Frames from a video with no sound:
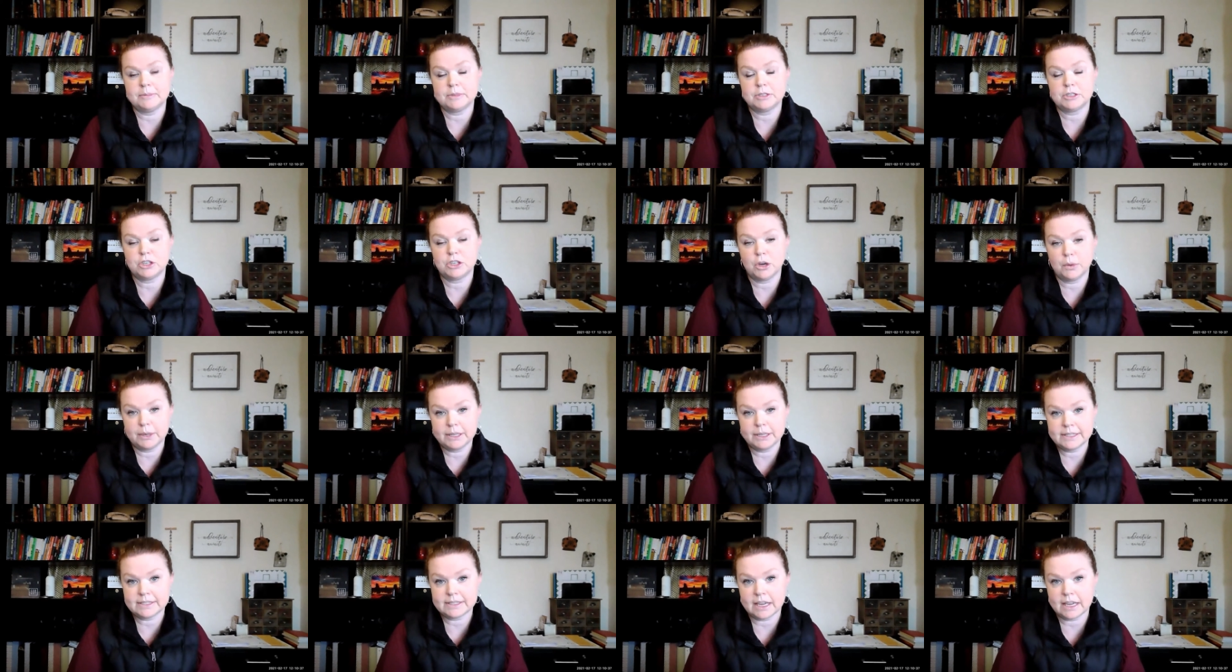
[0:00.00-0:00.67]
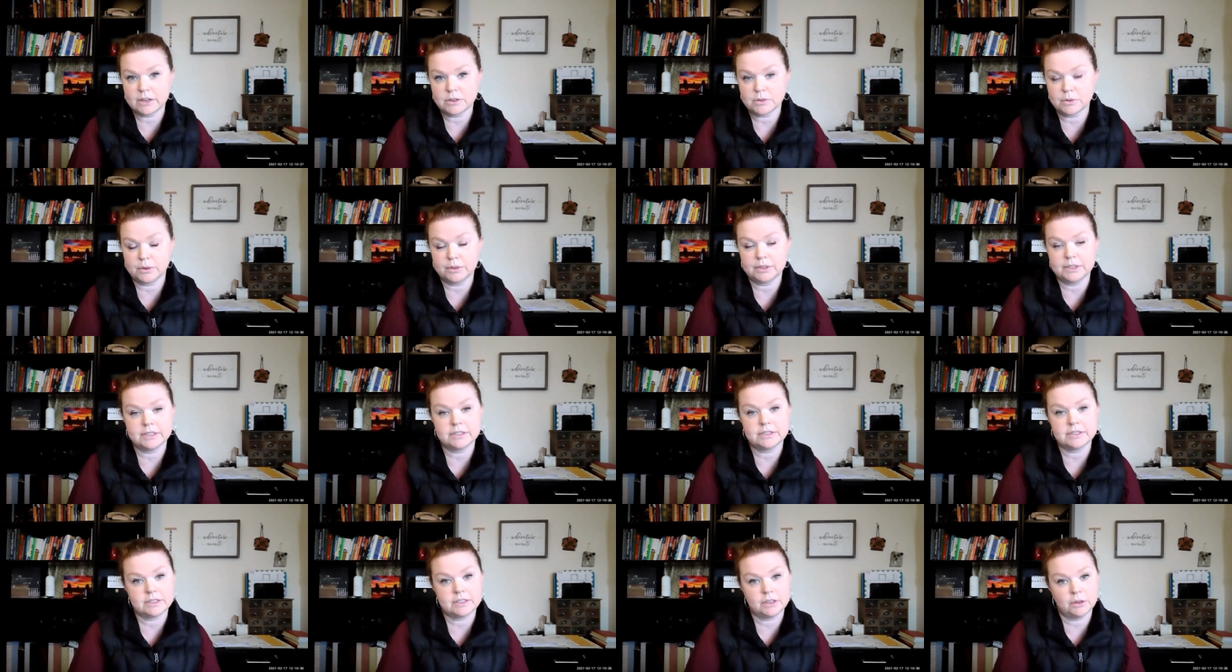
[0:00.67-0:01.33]
showing schedule
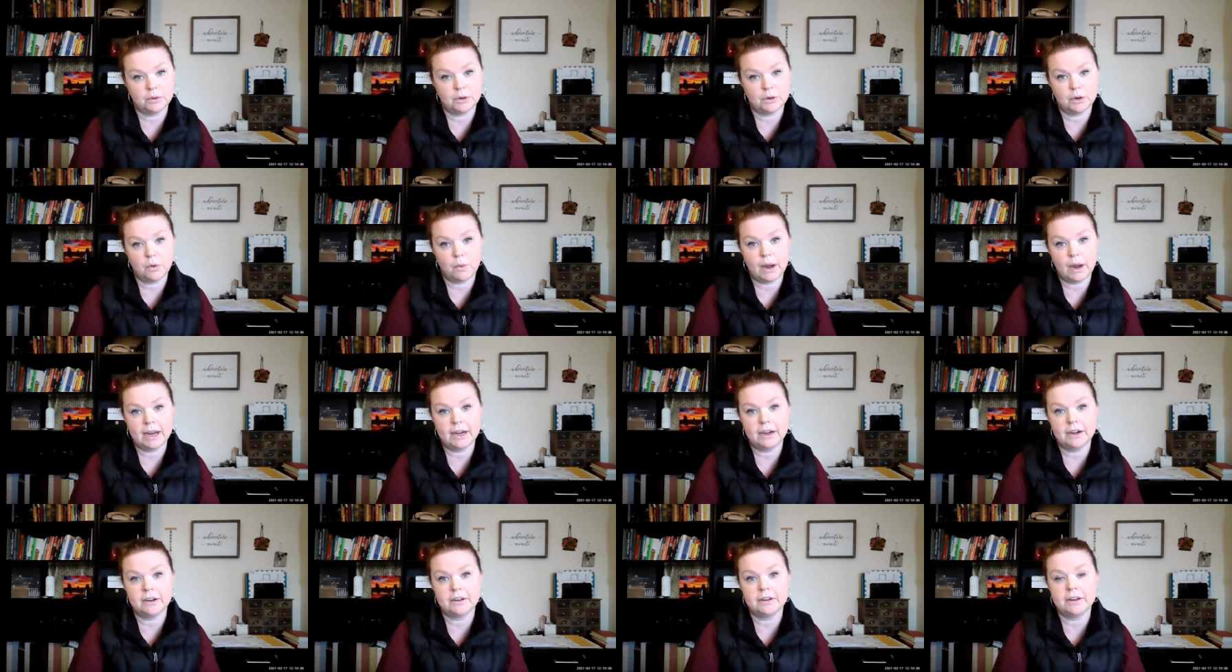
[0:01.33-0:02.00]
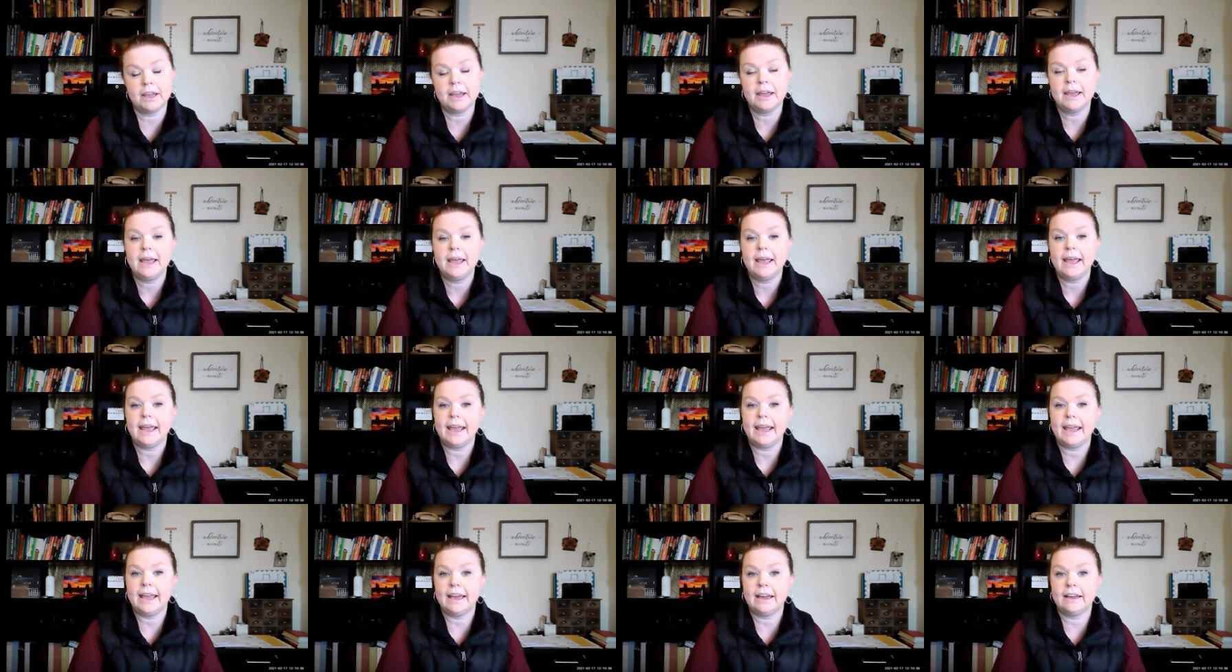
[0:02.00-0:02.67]
is still required
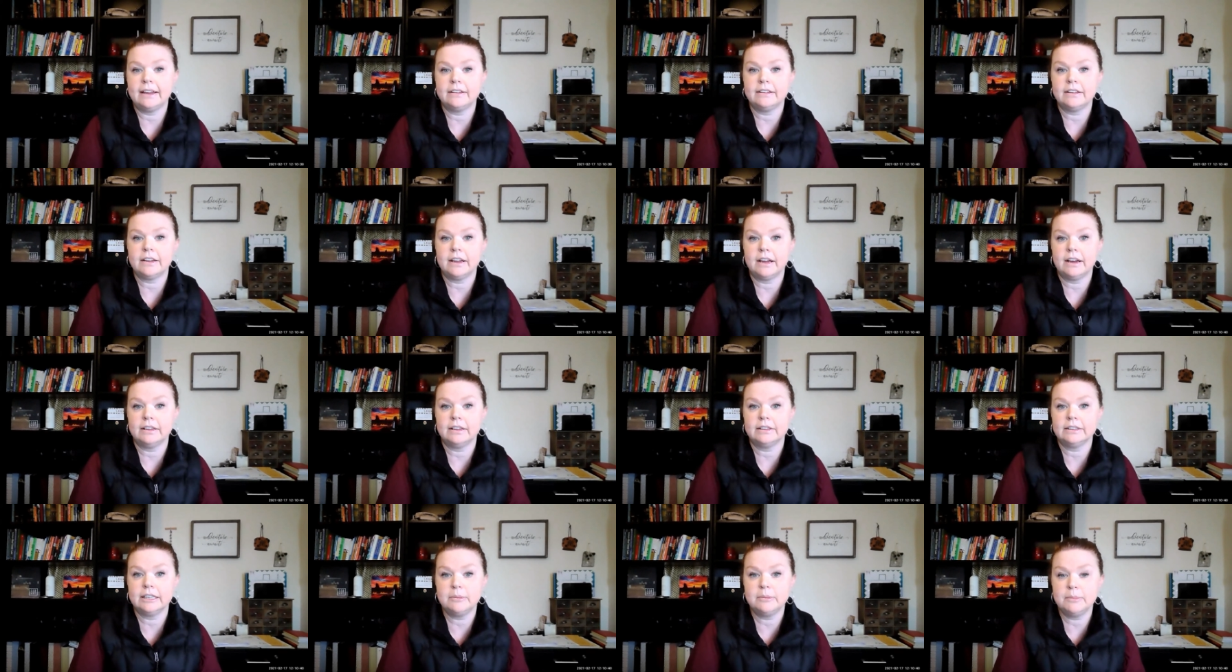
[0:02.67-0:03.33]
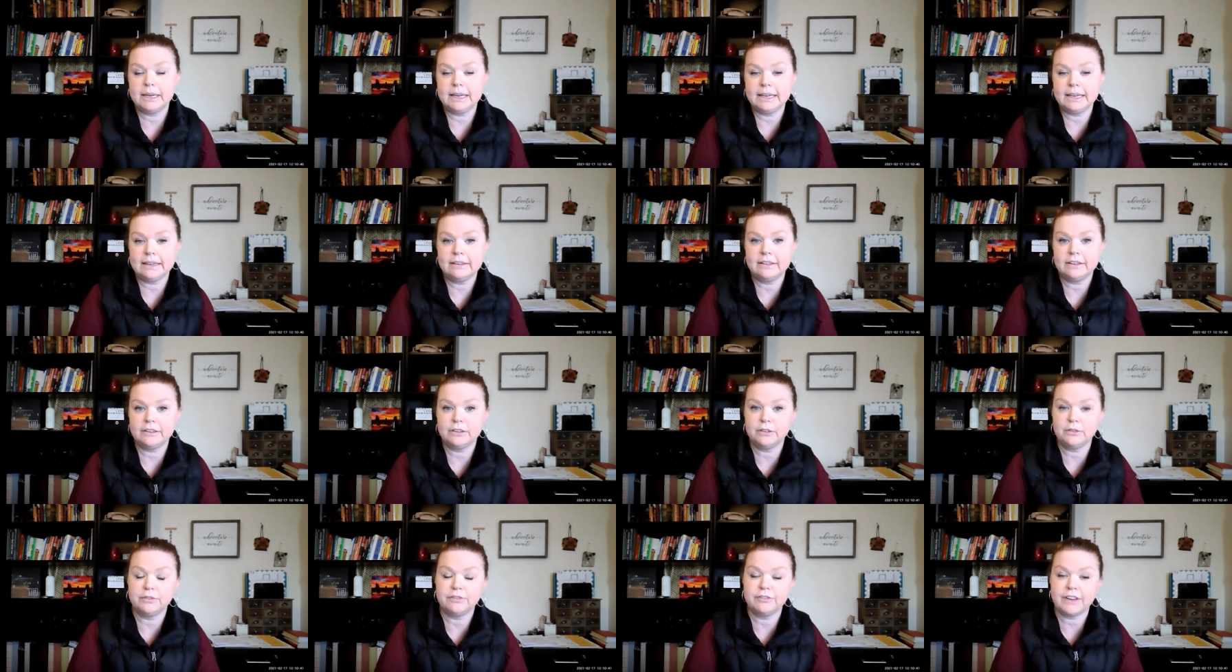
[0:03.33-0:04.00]
and limited
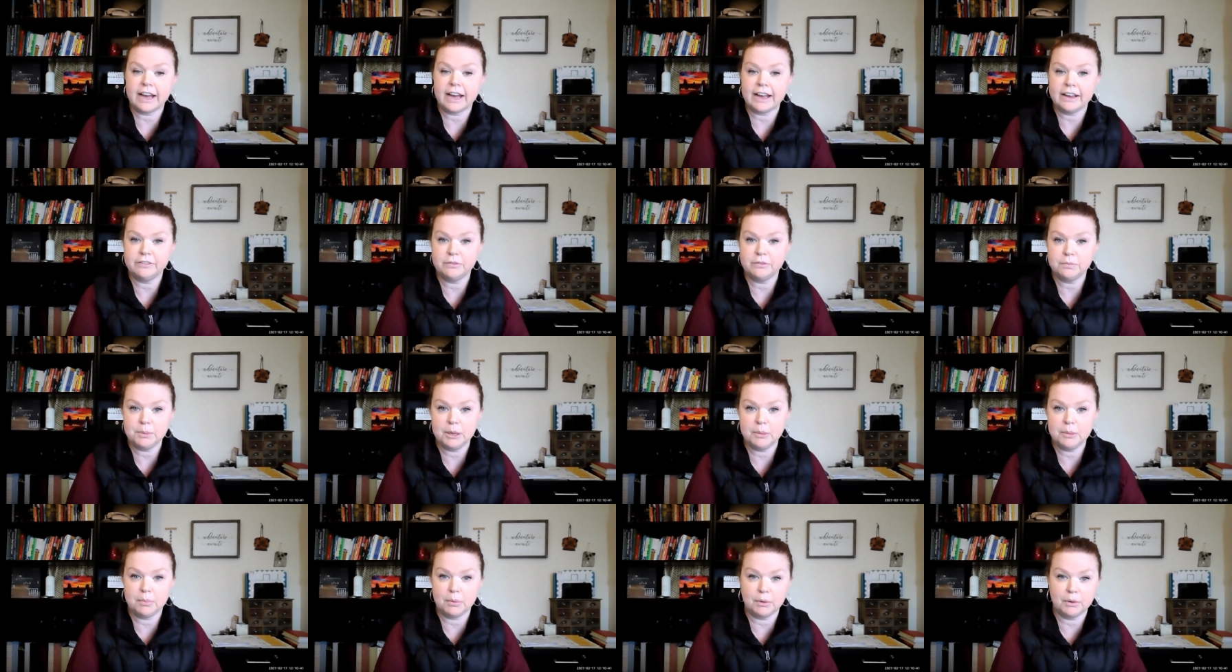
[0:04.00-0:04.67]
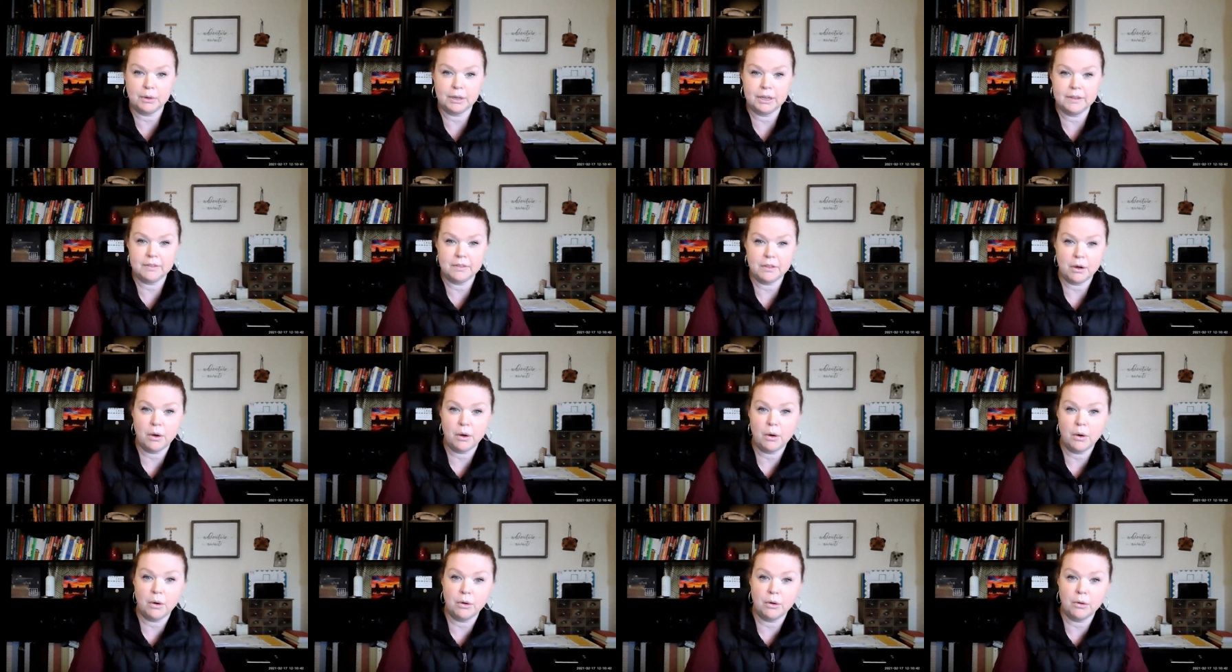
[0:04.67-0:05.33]
to 5 people in the
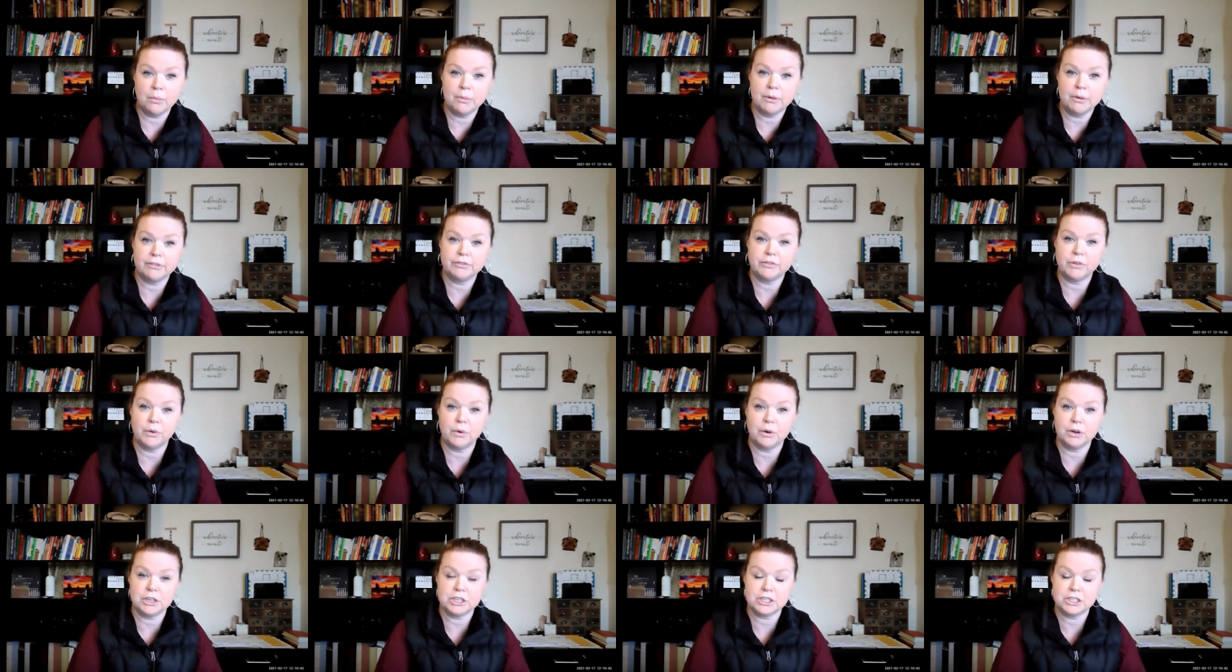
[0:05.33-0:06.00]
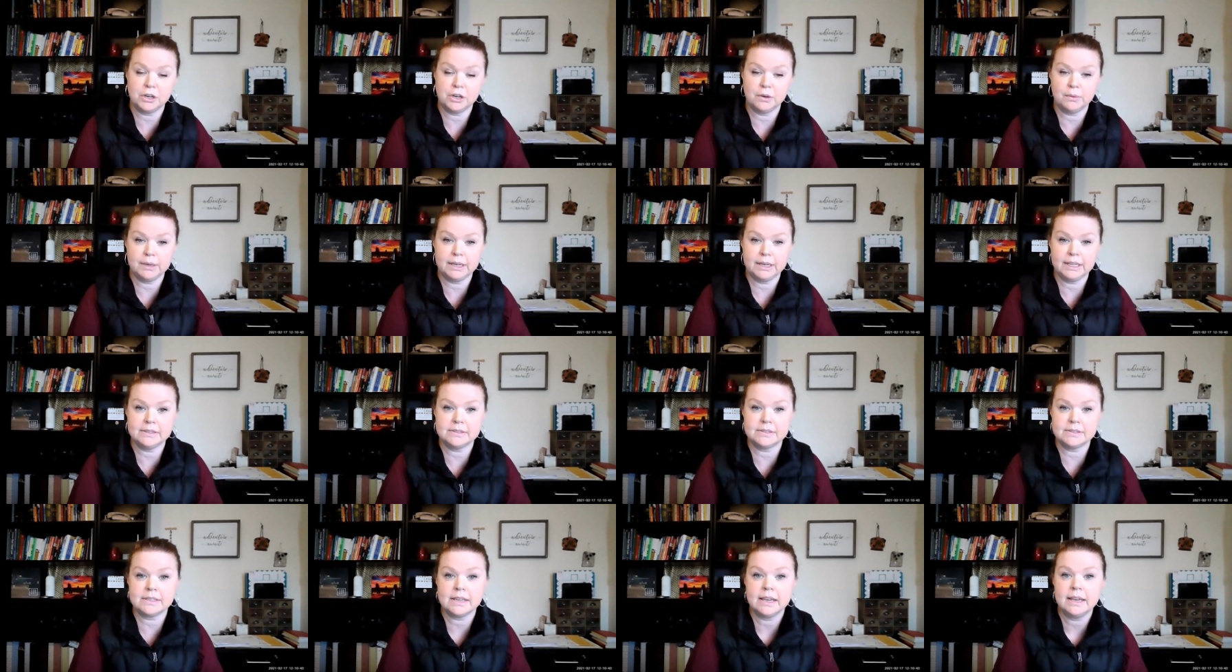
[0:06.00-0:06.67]
home for
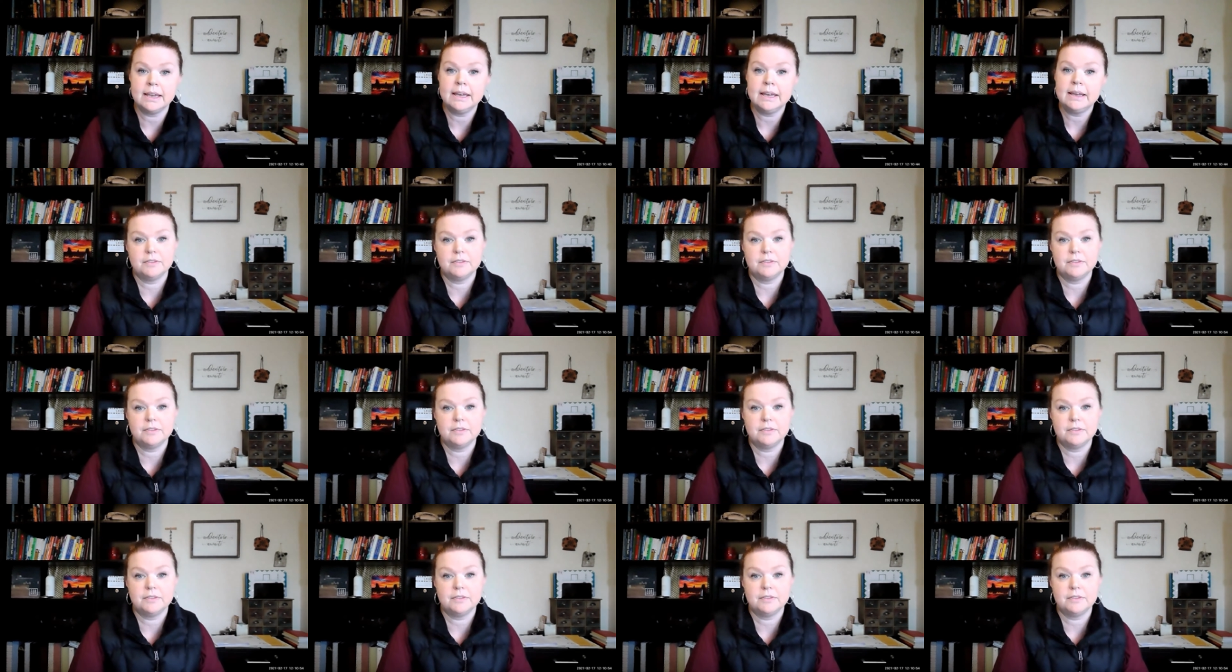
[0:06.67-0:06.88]
showings.